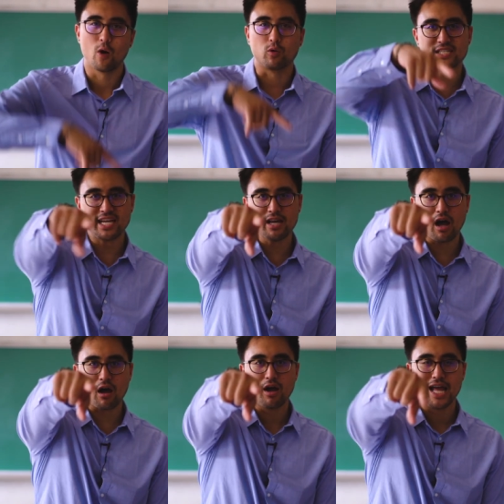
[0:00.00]
We'll see
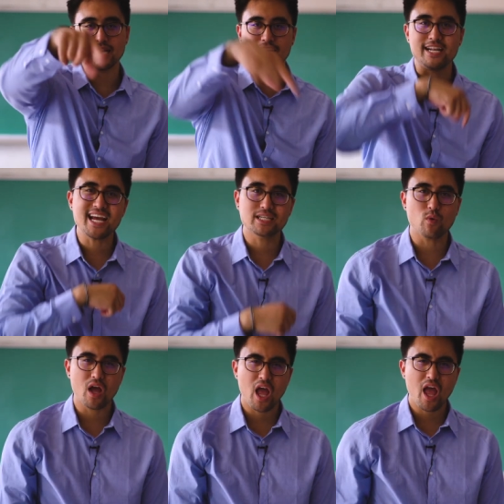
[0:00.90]
y'all in the next
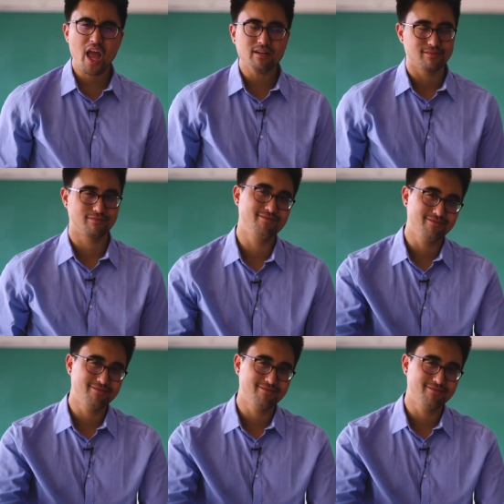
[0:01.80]
one.